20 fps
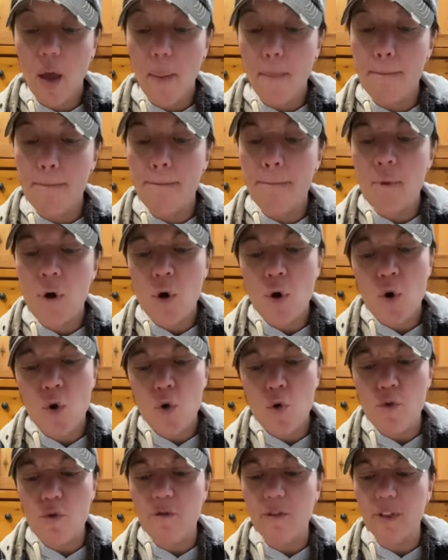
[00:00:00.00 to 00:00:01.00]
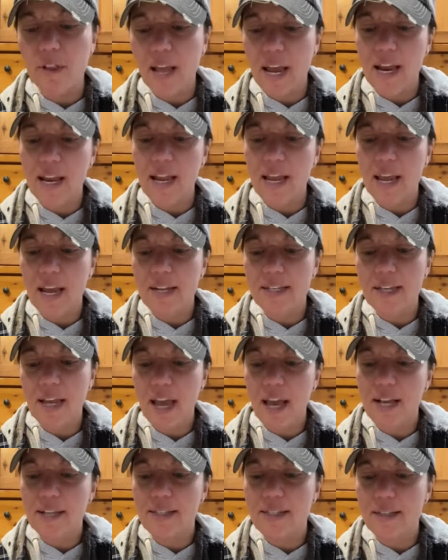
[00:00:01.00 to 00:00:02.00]
Move, lady.
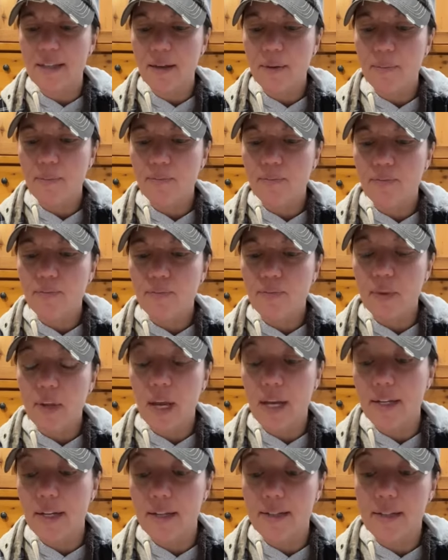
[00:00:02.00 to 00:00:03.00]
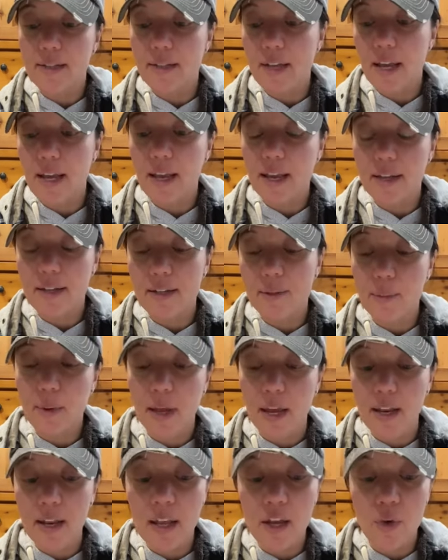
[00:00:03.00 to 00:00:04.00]
It doesn't take it to
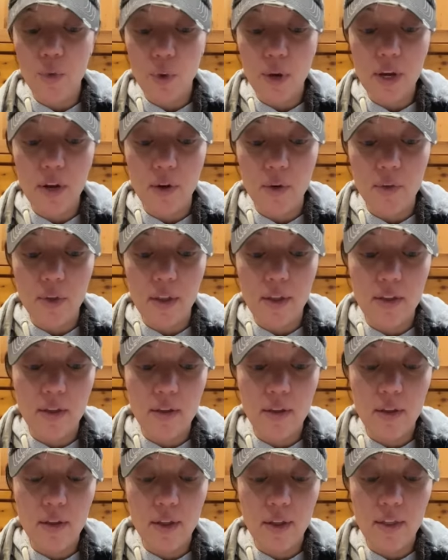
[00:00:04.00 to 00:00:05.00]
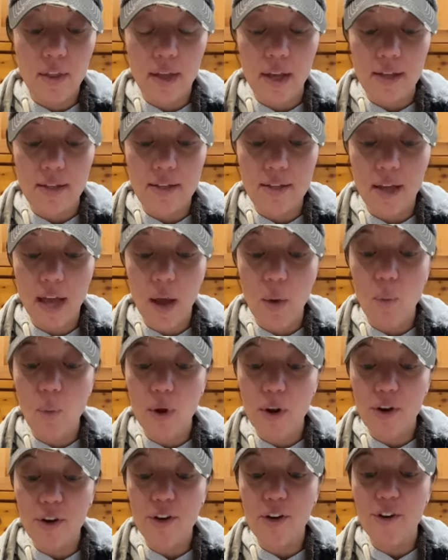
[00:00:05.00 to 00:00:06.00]
be any greener than this. I
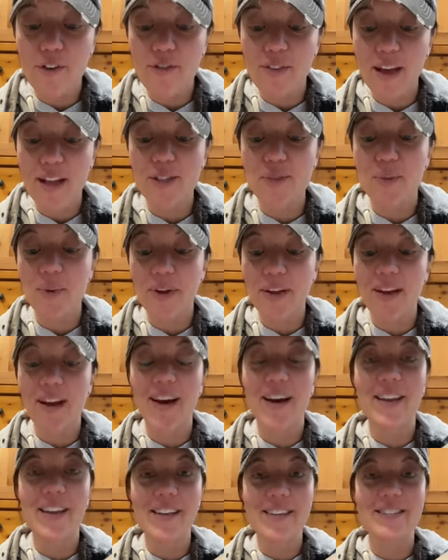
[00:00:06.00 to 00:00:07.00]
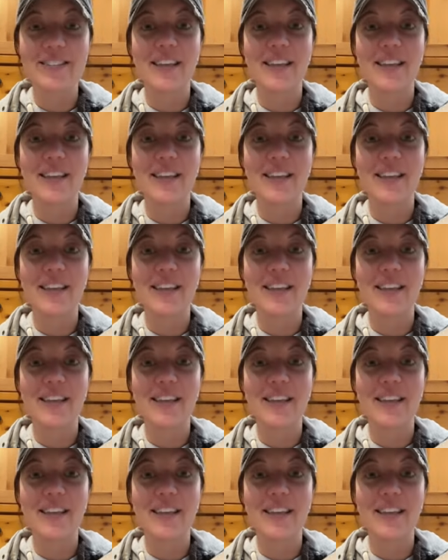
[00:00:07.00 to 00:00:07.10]
wonder if that's what God is